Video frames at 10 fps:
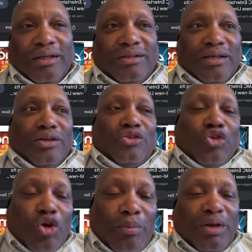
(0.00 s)
to
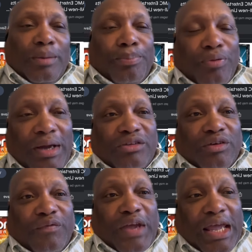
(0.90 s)
determine the price
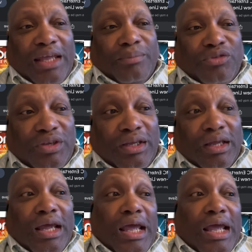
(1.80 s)
of AMC